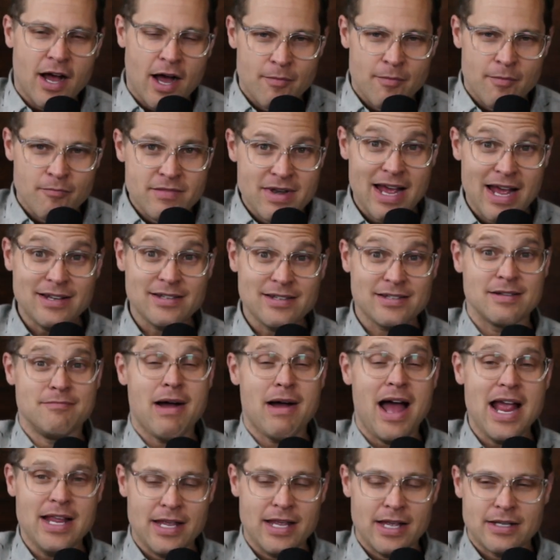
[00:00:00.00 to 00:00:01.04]
next to
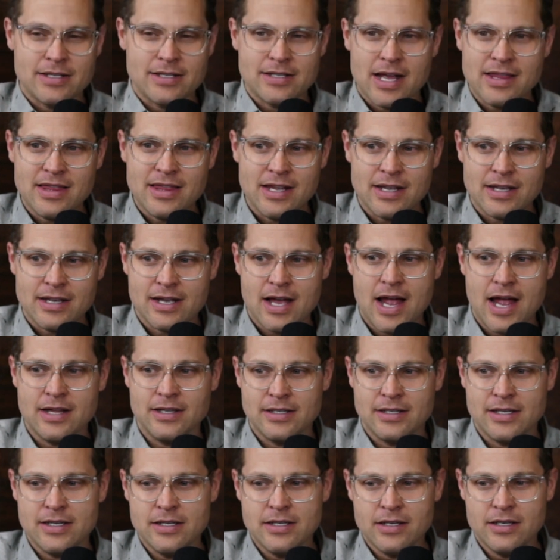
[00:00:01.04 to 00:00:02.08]
my kids, I think
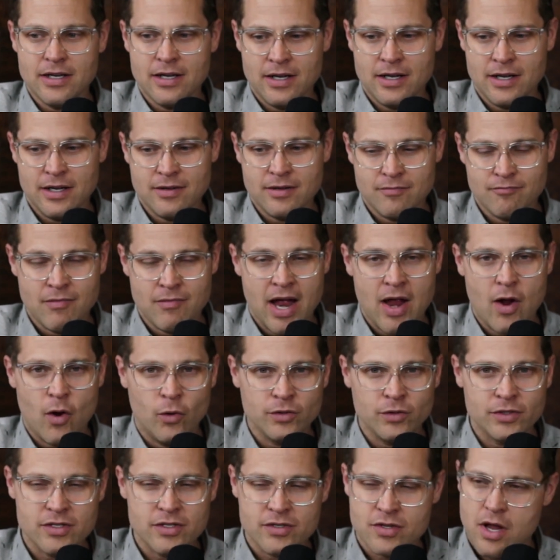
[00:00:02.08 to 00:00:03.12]
Kylie, my
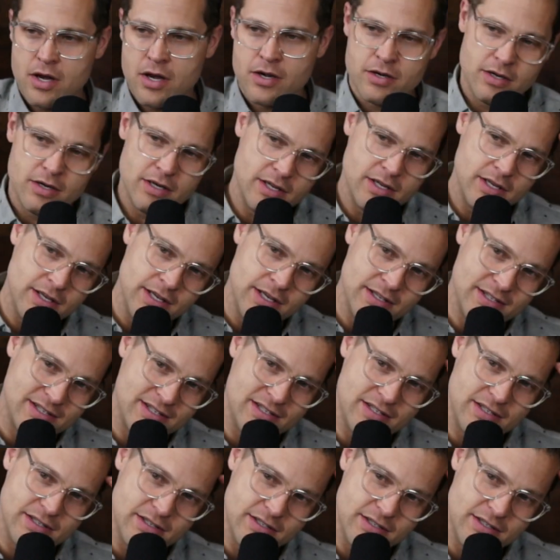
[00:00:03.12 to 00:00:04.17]
oldest daughter, is
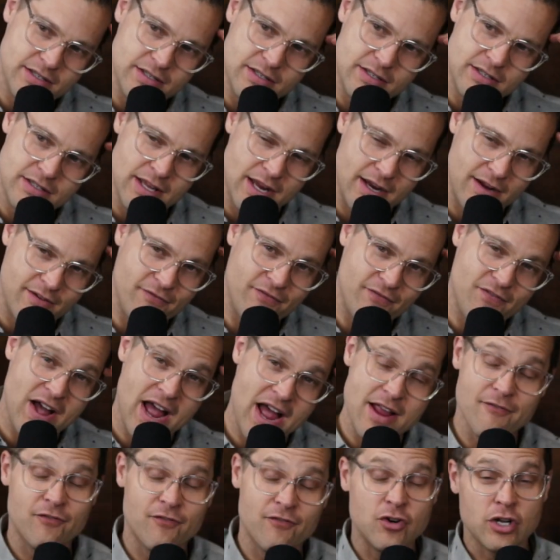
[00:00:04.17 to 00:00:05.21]
like
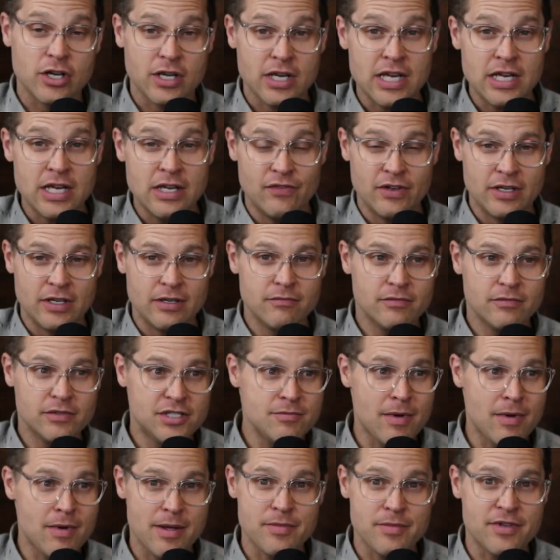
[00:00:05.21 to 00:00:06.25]
5 foot even.
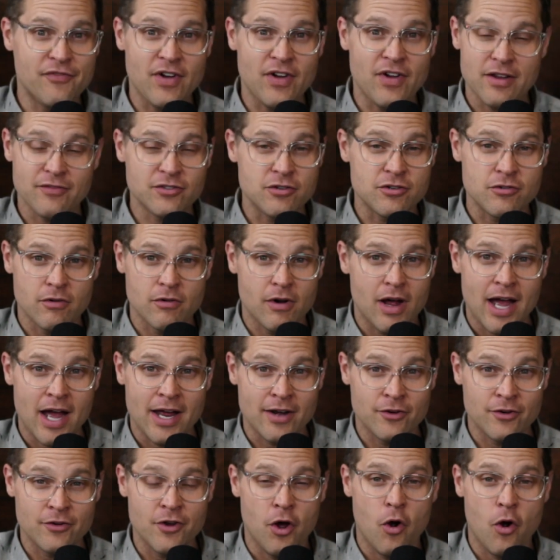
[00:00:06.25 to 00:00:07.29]
She might be 5'2", I
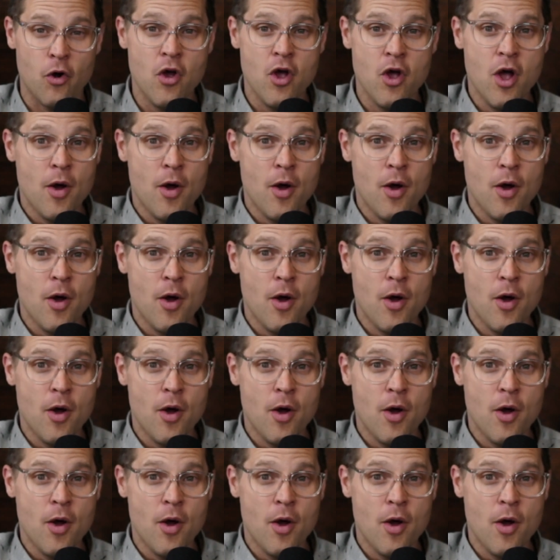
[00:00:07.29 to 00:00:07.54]
don't know.